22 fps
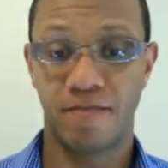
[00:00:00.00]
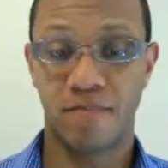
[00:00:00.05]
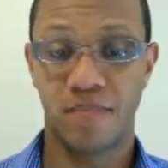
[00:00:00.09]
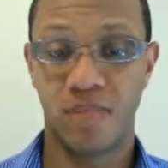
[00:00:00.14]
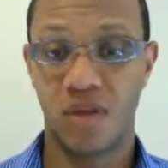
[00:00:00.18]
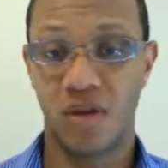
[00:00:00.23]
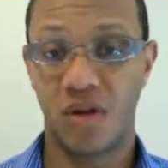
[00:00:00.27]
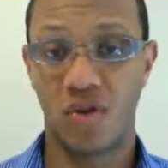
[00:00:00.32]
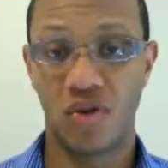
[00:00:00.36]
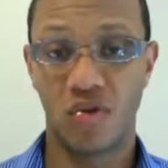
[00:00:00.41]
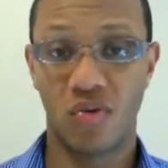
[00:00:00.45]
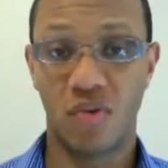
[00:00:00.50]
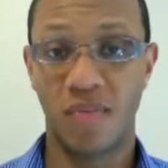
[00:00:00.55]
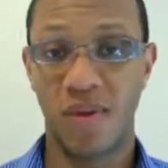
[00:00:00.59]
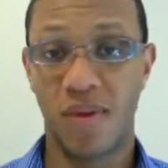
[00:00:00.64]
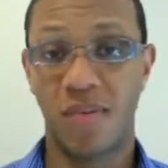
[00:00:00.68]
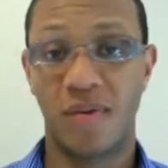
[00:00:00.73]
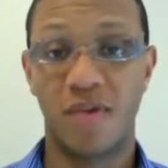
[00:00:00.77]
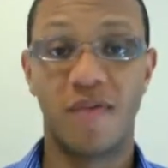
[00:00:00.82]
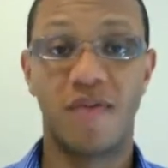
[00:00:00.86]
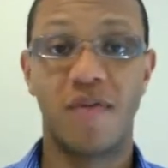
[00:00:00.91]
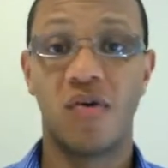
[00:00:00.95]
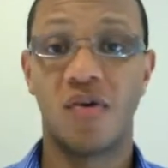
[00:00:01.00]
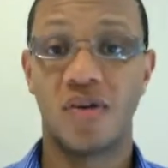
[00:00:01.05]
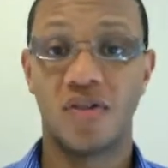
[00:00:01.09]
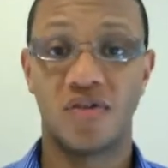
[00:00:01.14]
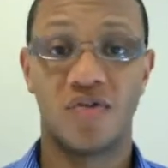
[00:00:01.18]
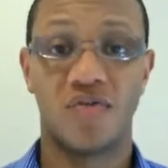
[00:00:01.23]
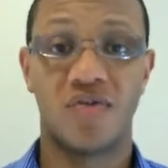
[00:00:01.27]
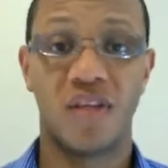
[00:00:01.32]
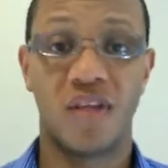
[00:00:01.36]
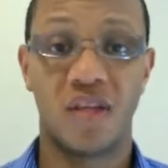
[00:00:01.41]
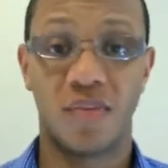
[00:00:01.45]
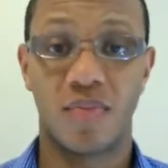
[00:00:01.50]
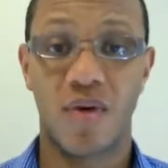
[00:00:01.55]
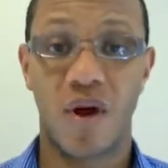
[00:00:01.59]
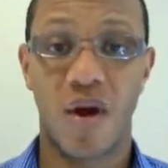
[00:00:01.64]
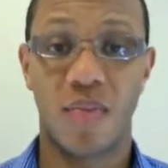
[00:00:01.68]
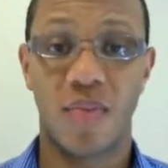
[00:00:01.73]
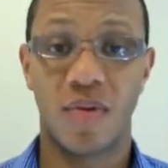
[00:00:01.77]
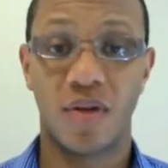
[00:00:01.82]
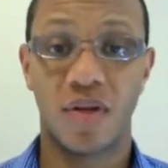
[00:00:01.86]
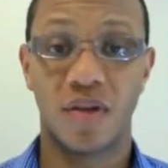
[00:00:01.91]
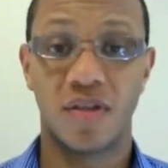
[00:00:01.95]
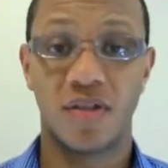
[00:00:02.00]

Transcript: you wouldn't be able to focus or think properly.